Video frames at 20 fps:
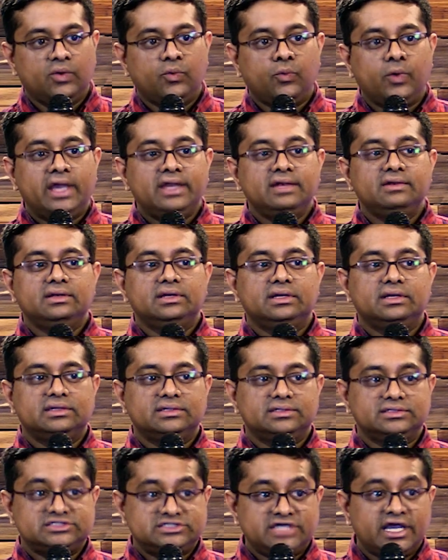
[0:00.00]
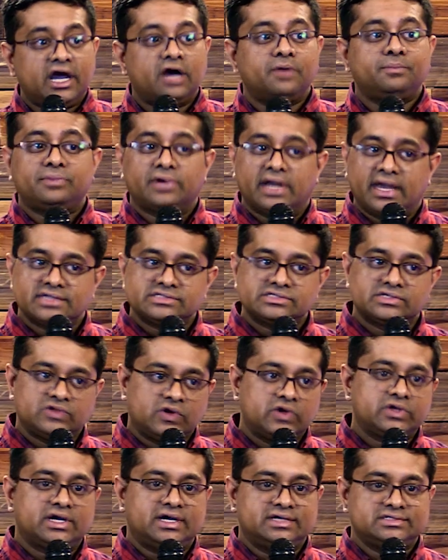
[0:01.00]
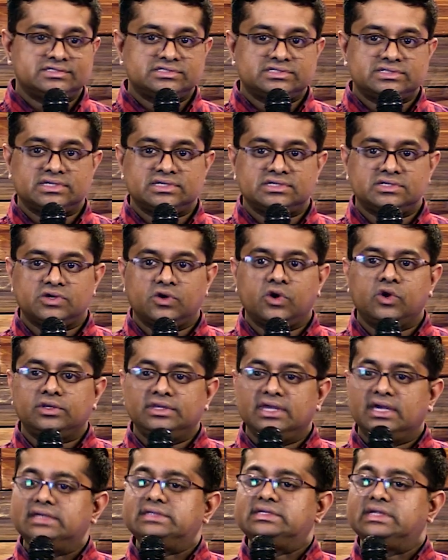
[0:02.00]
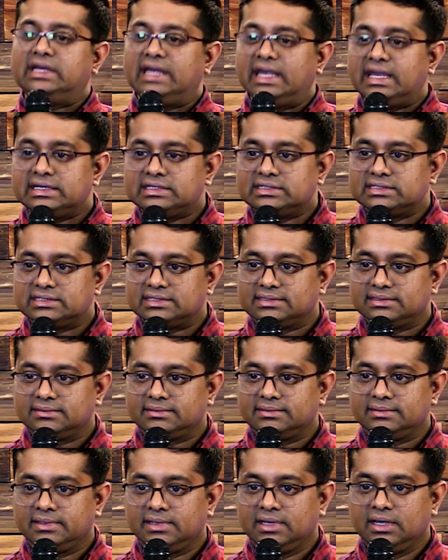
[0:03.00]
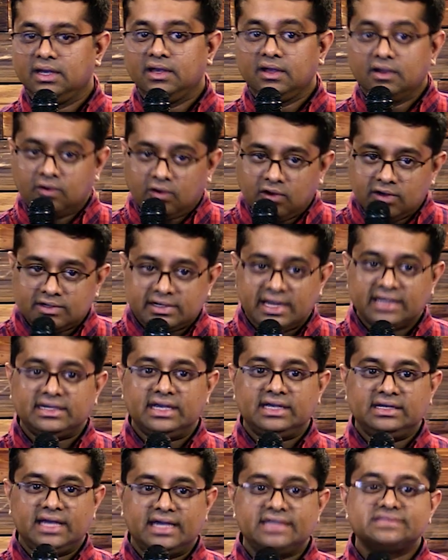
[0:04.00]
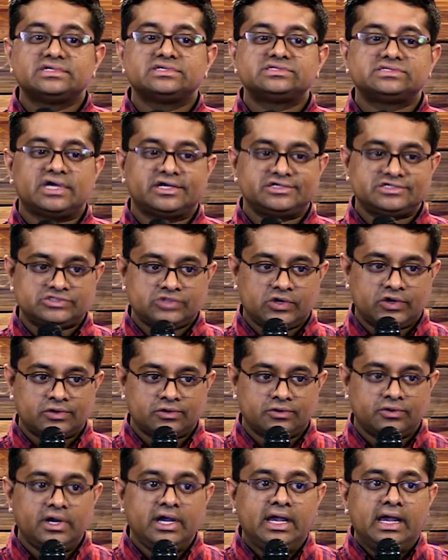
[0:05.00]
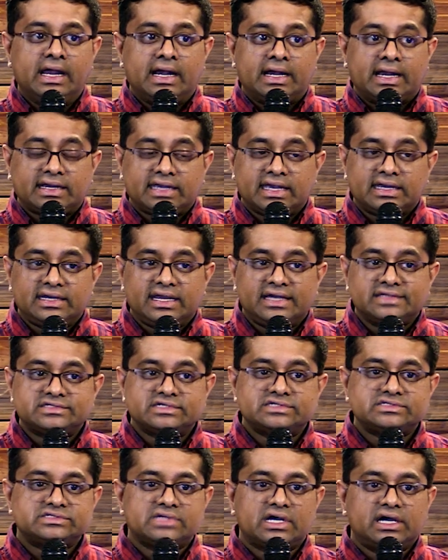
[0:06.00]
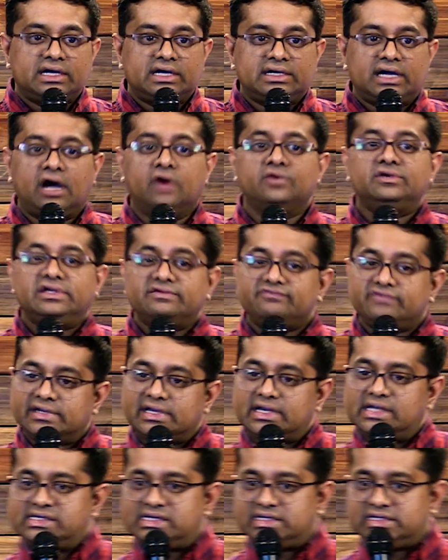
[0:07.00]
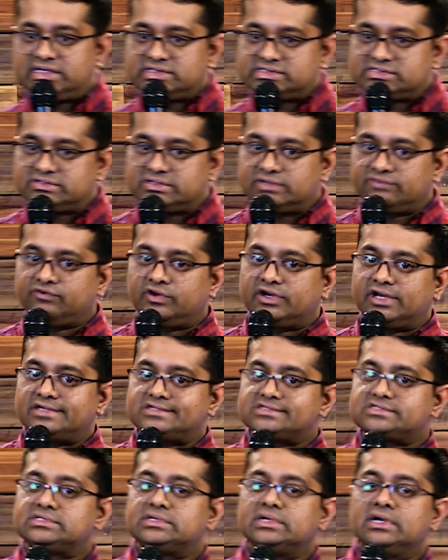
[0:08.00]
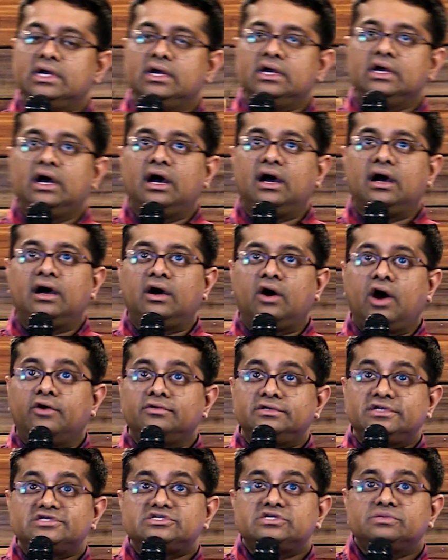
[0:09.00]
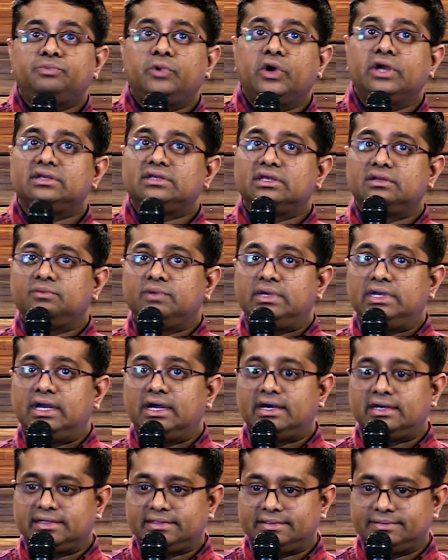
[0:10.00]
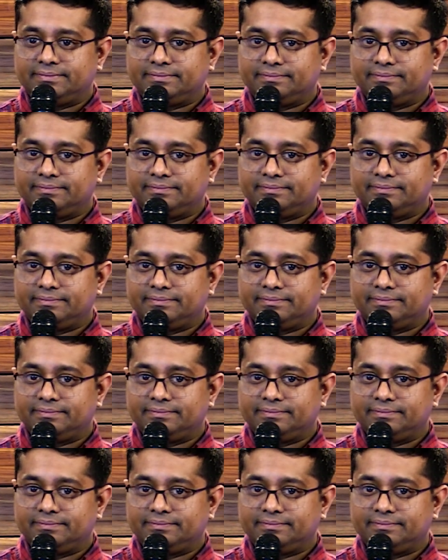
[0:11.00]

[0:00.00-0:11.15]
When, say, our prayers are not answered or they are delayed, God recognizes our sorrow, recognizes how difficult it is for us, how disappointed we are.